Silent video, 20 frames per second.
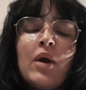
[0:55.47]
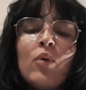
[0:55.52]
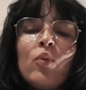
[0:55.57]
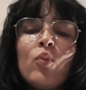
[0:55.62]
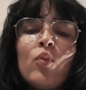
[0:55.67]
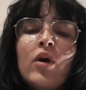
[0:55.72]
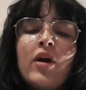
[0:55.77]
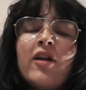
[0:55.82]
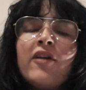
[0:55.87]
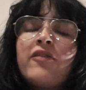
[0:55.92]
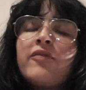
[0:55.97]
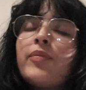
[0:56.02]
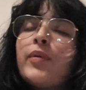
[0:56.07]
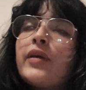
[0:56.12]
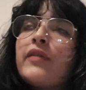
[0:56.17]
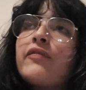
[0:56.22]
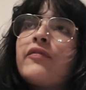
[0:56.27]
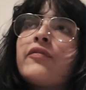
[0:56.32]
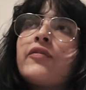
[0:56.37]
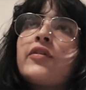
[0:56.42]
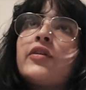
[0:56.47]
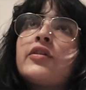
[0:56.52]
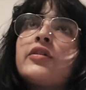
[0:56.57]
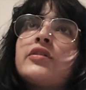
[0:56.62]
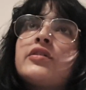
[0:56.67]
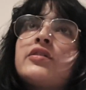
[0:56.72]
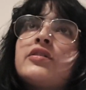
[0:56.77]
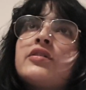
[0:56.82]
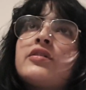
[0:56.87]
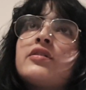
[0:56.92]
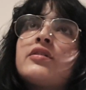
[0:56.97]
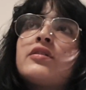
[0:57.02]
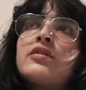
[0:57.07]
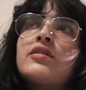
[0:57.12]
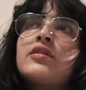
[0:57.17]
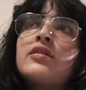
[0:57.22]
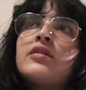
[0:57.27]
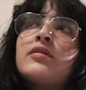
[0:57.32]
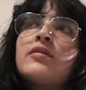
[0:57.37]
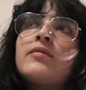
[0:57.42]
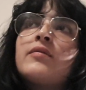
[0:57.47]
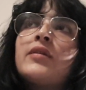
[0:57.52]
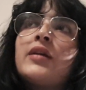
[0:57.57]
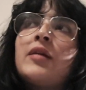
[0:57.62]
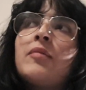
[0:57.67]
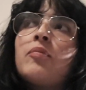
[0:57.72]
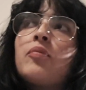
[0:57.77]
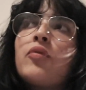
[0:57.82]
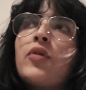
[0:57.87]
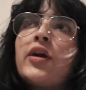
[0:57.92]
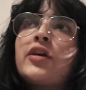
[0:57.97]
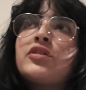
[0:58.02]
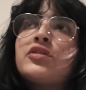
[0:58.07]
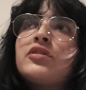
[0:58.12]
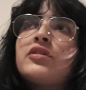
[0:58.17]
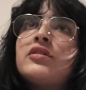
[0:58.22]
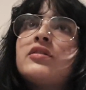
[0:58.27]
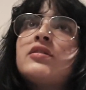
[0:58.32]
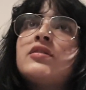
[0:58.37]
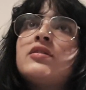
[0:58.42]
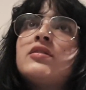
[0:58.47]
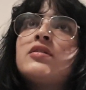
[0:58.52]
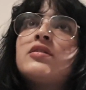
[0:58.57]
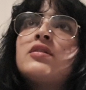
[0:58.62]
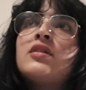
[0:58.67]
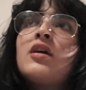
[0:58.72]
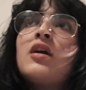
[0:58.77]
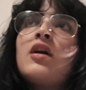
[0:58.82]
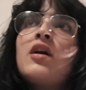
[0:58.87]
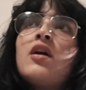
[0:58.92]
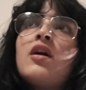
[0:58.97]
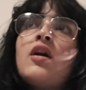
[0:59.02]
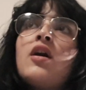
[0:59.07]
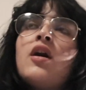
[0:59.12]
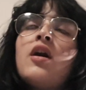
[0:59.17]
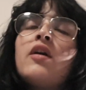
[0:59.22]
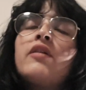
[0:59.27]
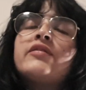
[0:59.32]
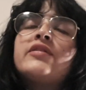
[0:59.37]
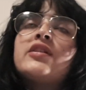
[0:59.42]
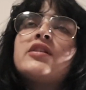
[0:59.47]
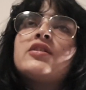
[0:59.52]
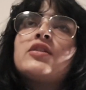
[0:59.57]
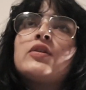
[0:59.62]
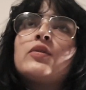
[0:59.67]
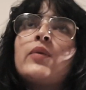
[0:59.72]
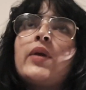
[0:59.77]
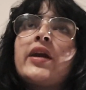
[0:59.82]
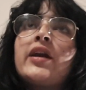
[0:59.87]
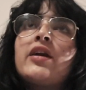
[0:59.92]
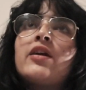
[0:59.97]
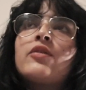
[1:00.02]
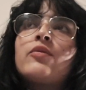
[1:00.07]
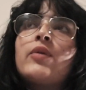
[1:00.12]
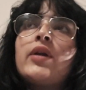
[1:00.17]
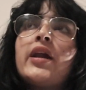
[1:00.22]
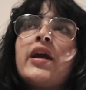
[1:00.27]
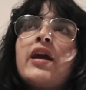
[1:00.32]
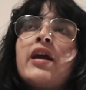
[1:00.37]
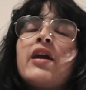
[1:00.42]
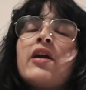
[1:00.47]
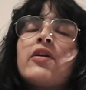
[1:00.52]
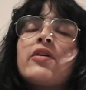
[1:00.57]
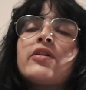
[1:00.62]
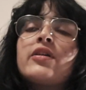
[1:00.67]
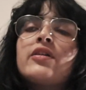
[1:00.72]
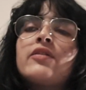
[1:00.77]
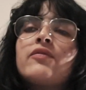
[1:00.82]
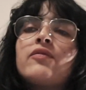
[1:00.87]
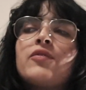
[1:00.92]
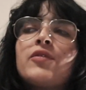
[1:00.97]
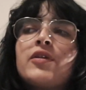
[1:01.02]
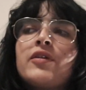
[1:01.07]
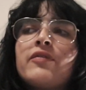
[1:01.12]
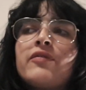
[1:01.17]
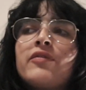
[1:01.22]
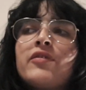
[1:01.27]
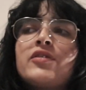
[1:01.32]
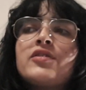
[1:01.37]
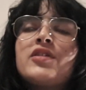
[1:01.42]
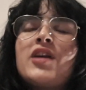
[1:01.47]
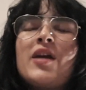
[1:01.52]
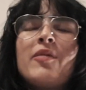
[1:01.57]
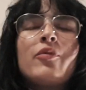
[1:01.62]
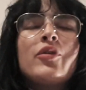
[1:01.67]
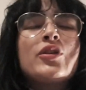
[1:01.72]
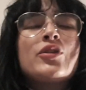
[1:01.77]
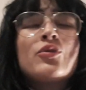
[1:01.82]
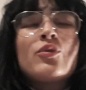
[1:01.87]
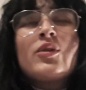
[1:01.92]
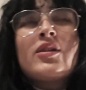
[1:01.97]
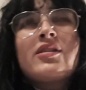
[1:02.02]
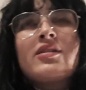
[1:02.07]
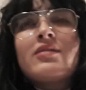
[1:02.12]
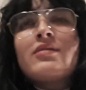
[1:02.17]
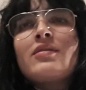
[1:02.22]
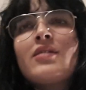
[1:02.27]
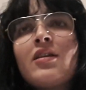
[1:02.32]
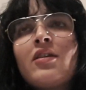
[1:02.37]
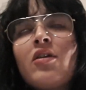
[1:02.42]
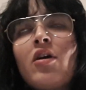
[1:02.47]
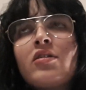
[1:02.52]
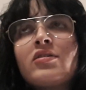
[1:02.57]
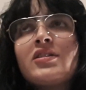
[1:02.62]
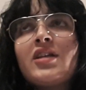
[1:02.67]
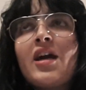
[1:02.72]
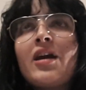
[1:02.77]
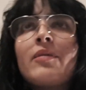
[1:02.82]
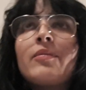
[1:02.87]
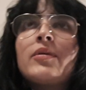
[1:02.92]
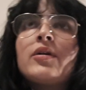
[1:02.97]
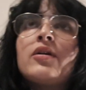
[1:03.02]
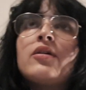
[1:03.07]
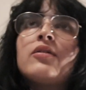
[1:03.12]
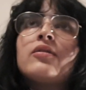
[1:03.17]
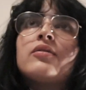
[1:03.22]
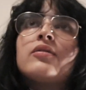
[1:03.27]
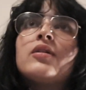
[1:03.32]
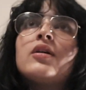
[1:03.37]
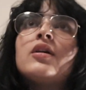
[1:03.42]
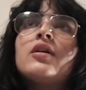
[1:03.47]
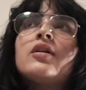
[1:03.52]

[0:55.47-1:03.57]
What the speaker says: one of my first impressions of this record when I heard it for the first time, which was a long time ago,